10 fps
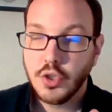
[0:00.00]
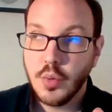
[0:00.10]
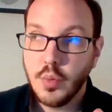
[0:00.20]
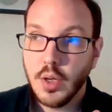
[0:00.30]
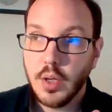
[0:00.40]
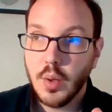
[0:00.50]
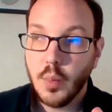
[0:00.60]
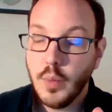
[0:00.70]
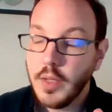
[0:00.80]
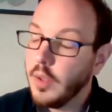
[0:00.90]
So
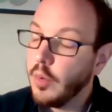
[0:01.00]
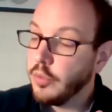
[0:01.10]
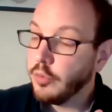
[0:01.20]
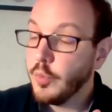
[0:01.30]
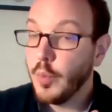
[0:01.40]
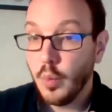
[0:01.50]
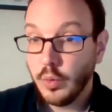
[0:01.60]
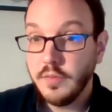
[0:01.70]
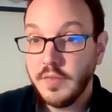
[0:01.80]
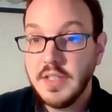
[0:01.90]
we go through
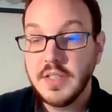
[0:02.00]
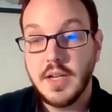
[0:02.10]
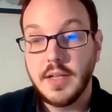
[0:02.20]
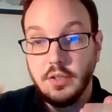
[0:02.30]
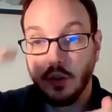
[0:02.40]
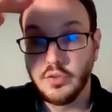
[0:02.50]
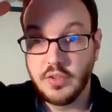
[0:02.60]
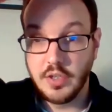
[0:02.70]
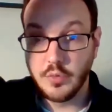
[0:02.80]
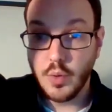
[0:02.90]
all of these cycles,
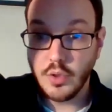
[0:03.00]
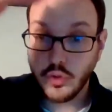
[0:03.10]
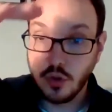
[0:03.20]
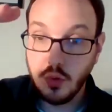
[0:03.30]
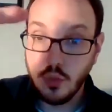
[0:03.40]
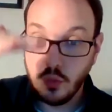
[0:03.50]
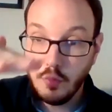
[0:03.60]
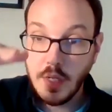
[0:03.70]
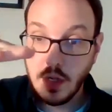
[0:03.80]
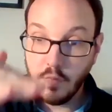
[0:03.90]
stage 1, 2,
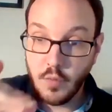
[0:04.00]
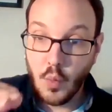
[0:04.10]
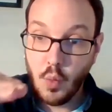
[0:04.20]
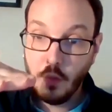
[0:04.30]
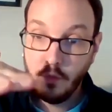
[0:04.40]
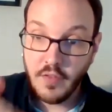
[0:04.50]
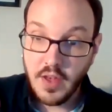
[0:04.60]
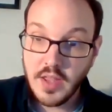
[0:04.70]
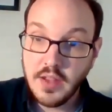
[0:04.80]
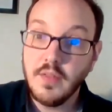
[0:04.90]
3, 4,
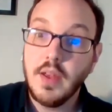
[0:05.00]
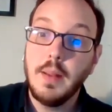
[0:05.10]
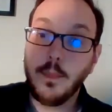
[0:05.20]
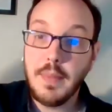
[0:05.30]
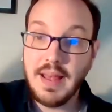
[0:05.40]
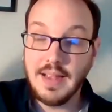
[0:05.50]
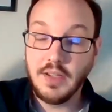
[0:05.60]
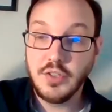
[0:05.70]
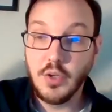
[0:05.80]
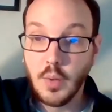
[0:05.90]
5, and back.
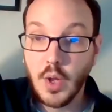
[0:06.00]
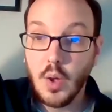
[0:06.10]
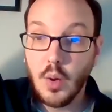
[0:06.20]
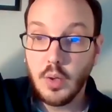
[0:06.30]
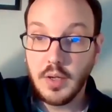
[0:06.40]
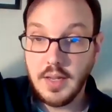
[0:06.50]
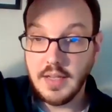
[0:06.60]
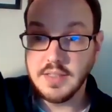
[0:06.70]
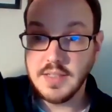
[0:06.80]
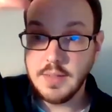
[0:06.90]
So
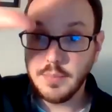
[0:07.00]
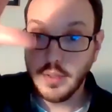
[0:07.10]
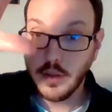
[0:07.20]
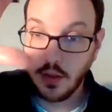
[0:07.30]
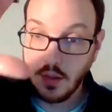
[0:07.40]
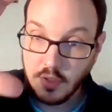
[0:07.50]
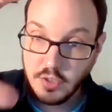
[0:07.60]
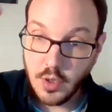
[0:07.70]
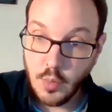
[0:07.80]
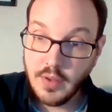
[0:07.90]
light sleep,
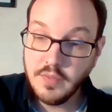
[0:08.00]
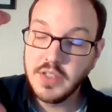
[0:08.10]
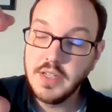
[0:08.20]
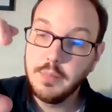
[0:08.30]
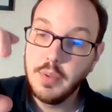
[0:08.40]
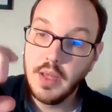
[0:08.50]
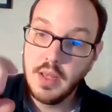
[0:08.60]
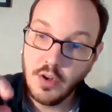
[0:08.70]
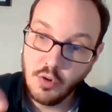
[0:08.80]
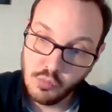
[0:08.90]
slow wave sleep,
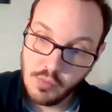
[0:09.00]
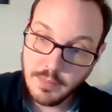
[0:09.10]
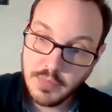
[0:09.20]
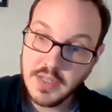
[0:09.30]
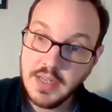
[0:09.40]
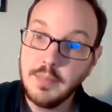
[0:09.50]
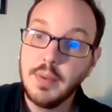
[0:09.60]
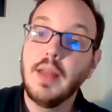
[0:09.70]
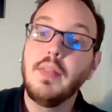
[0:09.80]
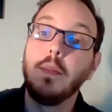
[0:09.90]
REM sleep,
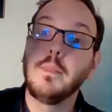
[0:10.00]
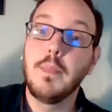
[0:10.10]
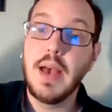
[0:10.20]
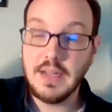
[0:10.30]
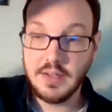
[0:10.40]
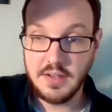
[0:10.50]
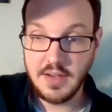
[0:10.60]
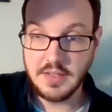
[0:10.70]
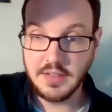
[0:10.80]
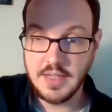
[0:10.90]
and then back to
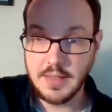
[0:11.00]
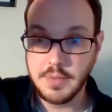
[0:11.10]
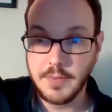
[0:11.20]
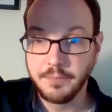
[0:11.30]
light sleep.